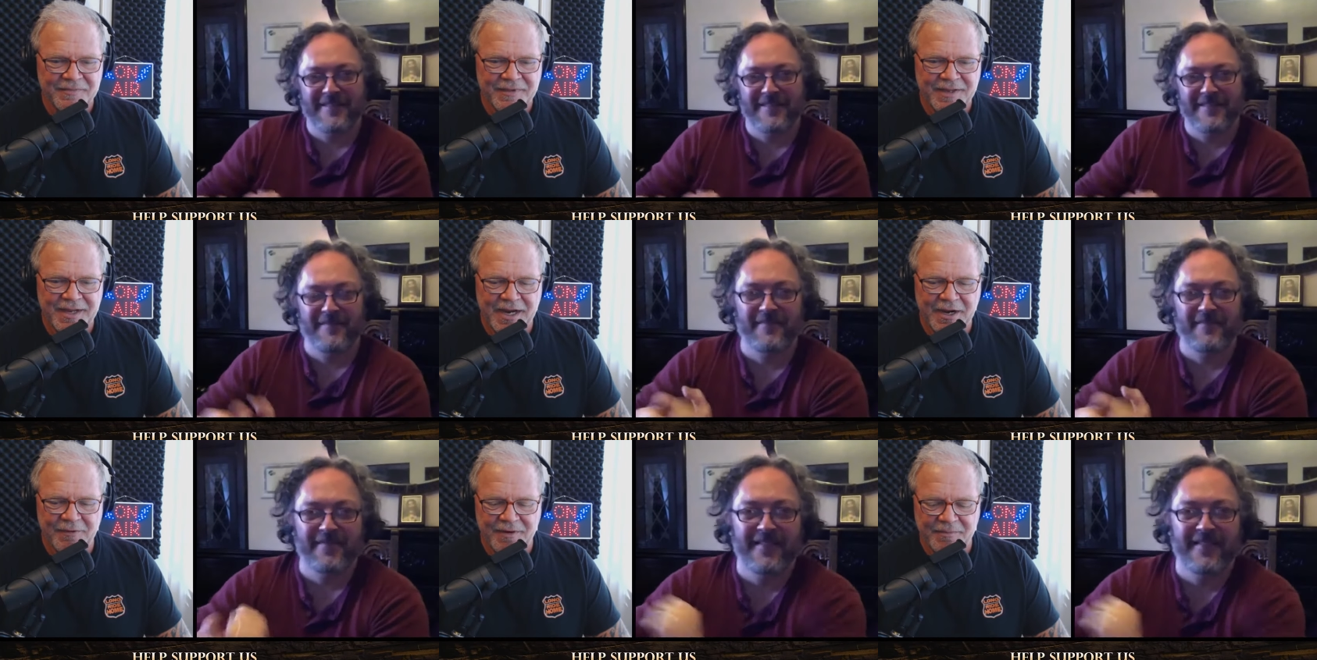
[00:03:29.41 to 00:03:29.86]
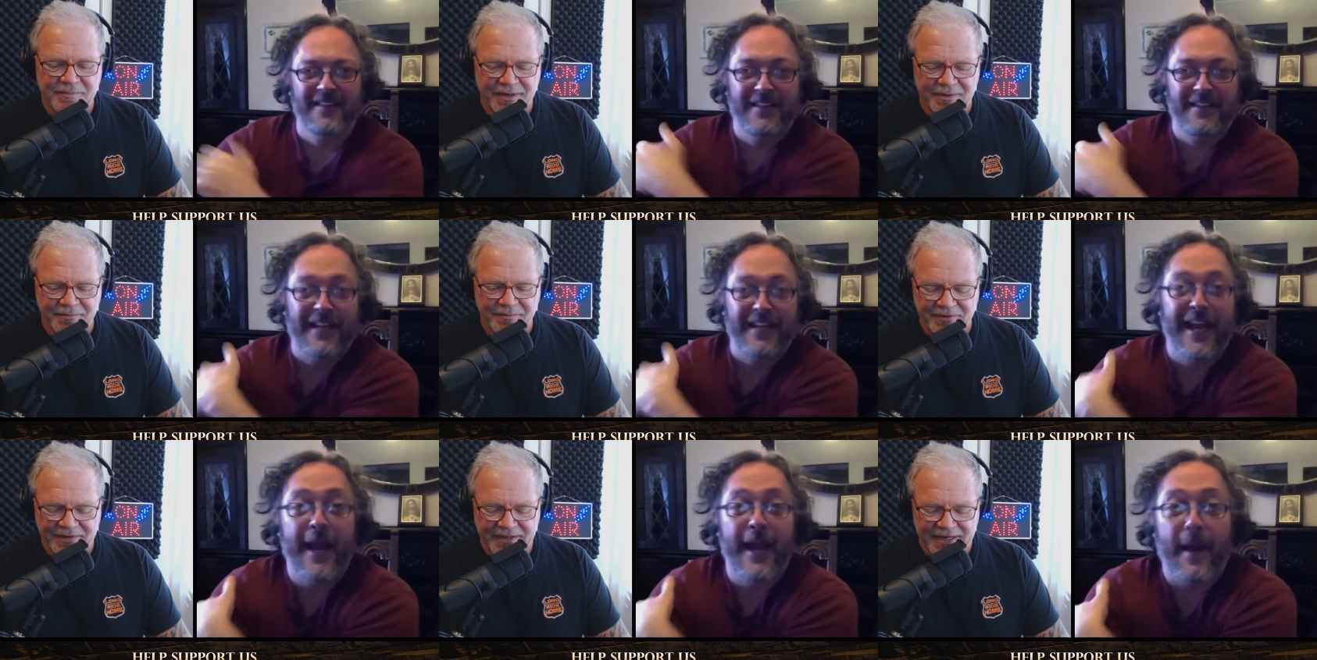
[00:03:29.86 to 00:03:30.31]
Speaker 1: I
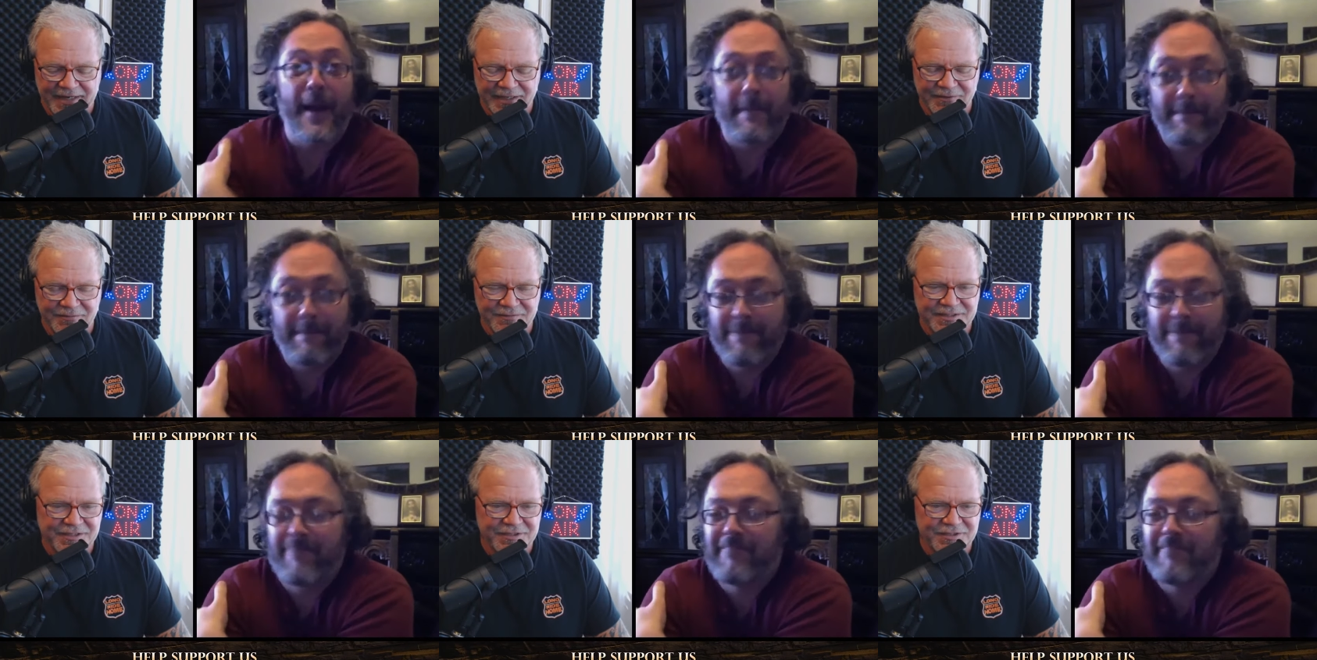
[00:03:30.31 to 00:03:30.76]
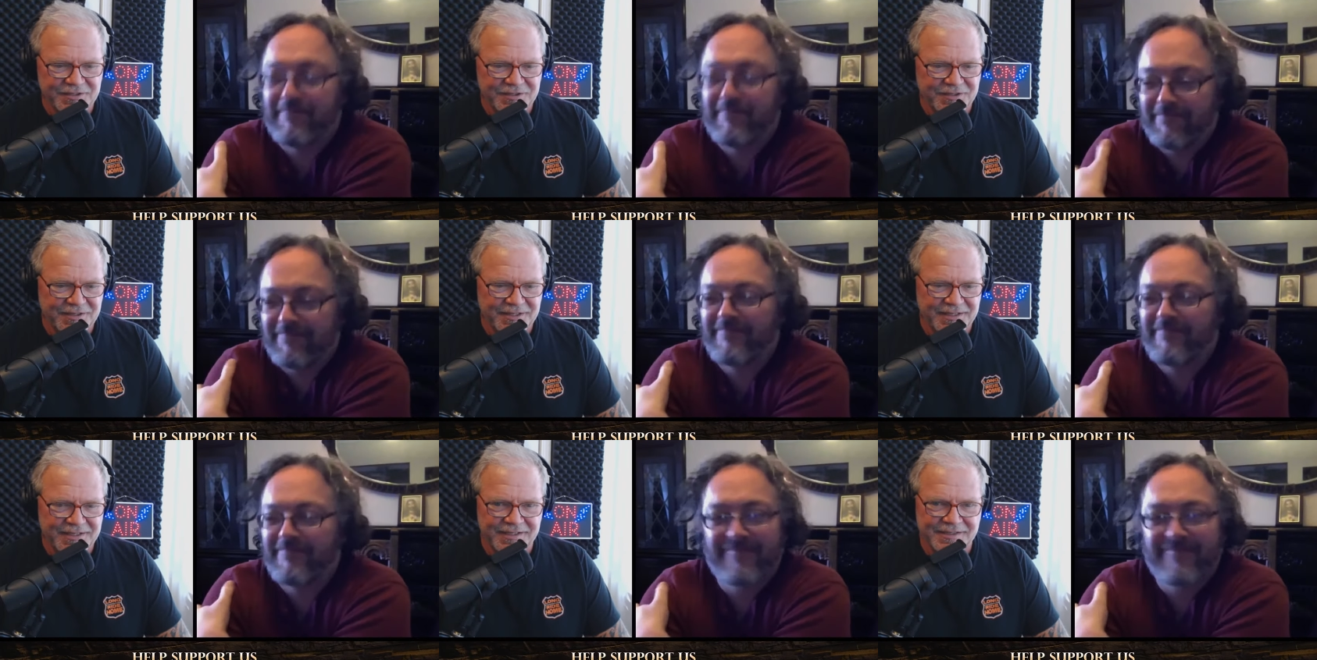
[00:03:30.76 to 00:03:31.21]
remember that he was
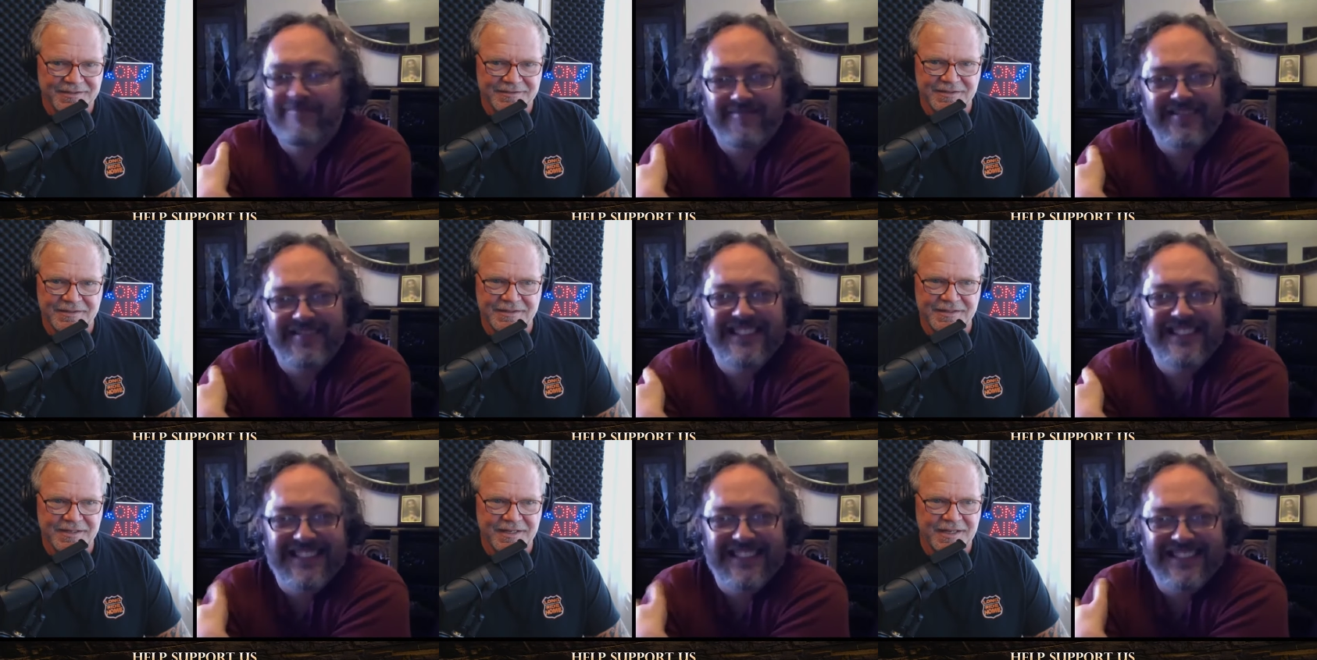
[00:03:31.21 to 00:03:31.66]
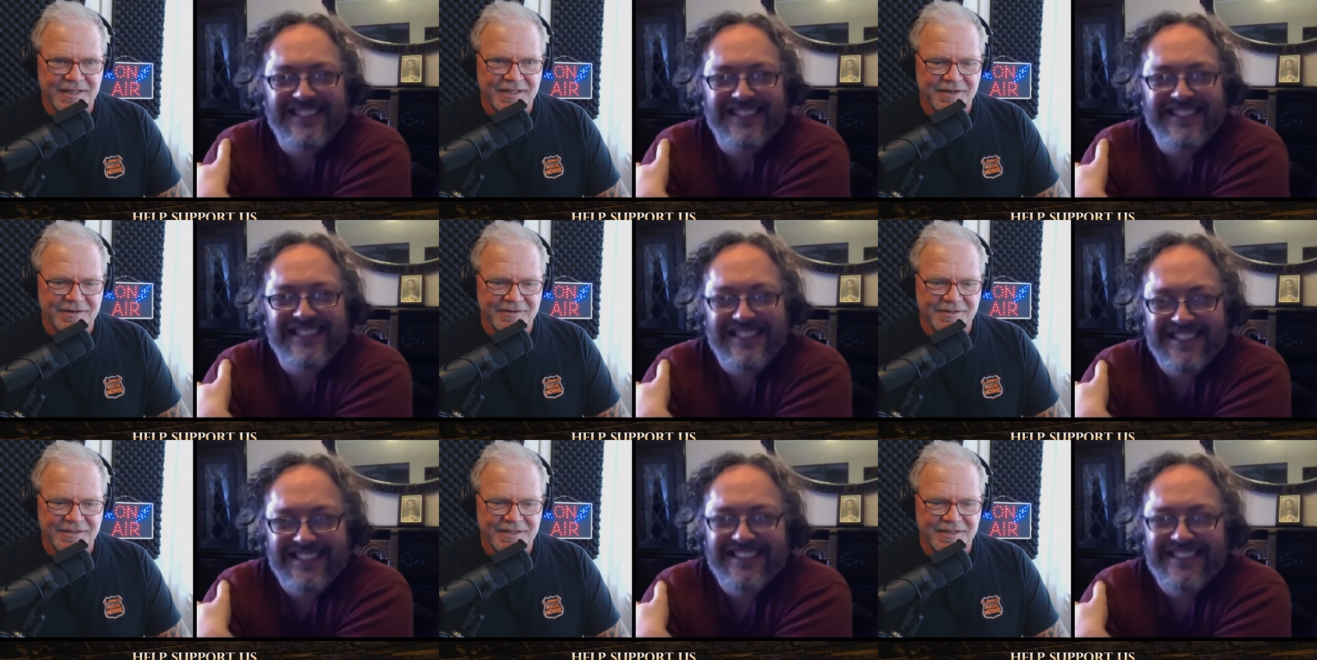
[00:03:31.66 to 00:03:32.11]
injured and he, he hit a
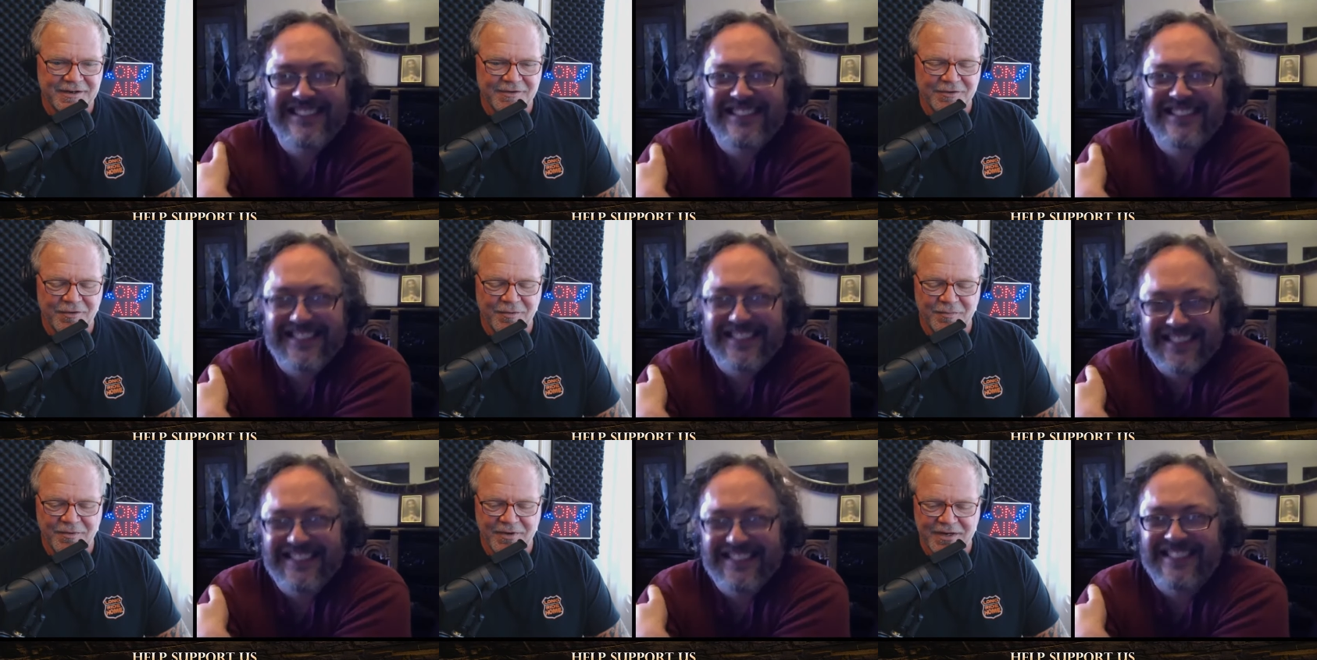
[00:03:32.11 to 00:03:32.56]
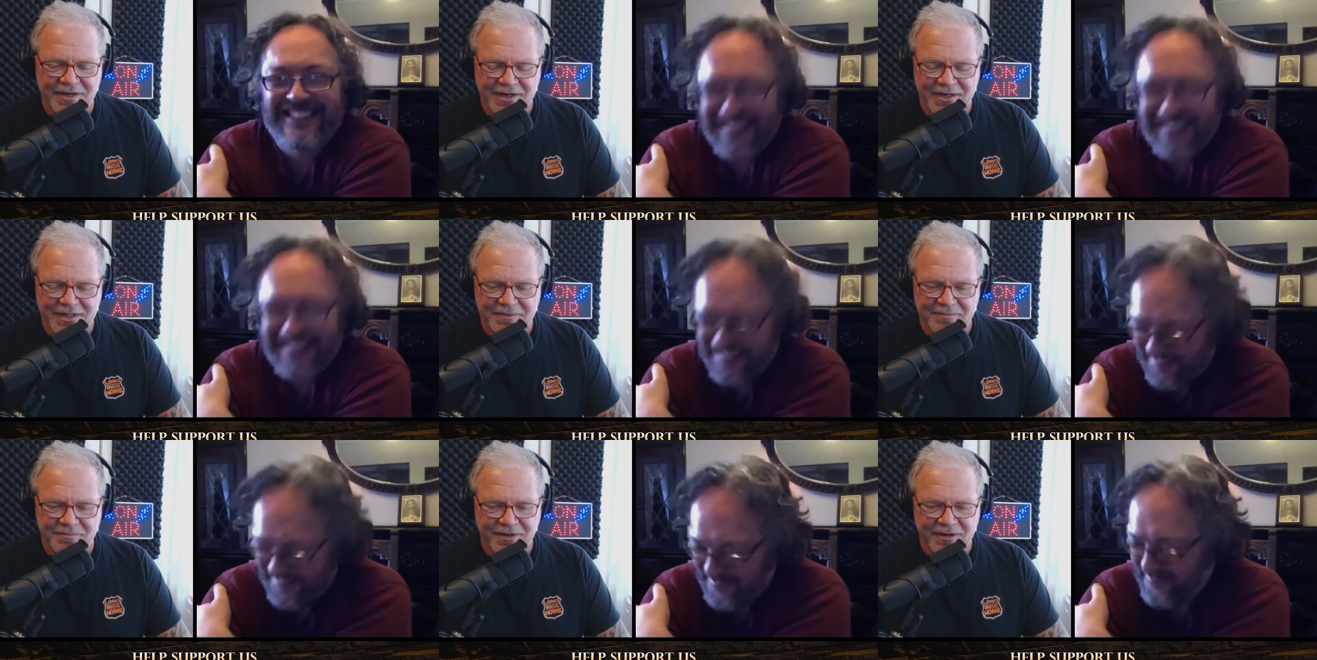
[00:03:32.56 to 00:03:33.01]
hit a home run out of
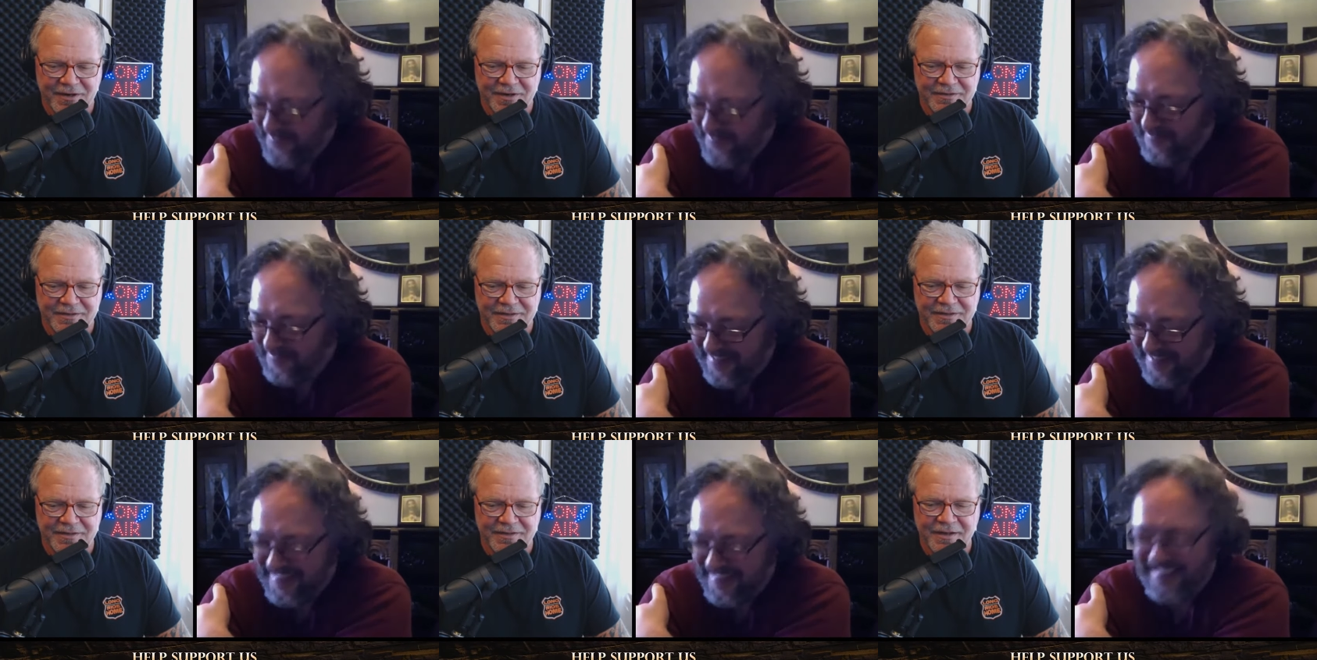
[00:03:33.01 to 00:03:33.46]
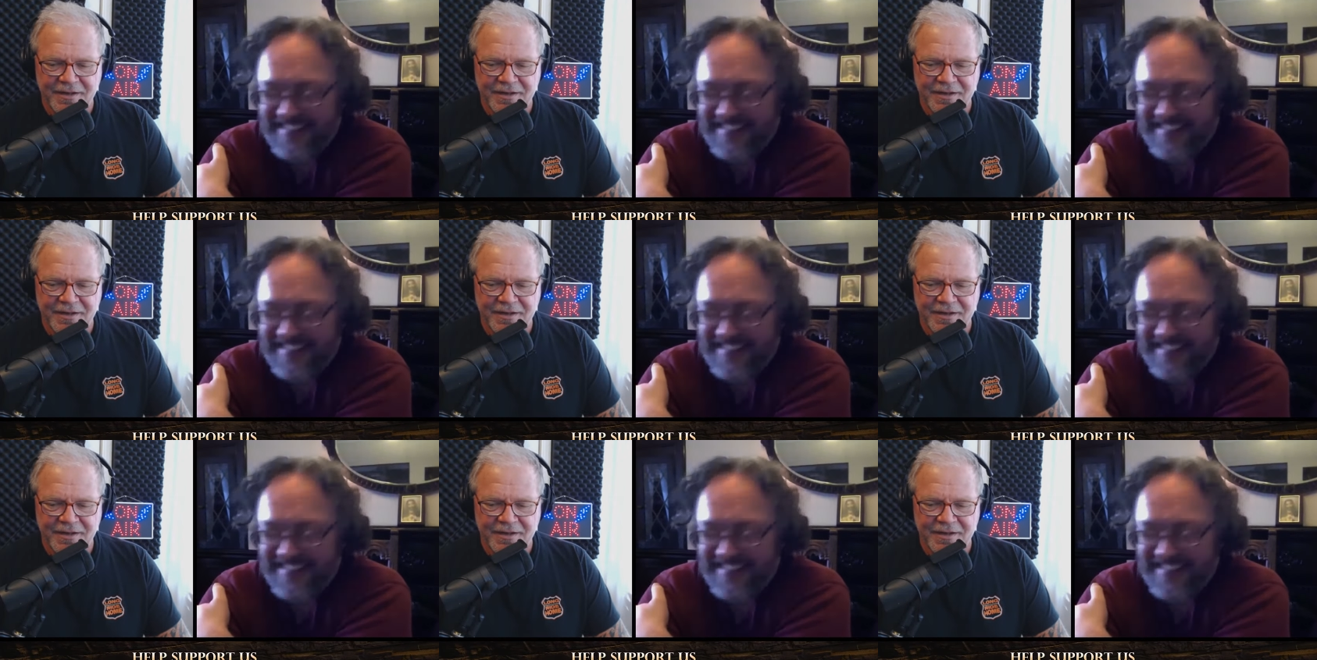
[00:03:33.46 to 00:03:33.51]
the park, and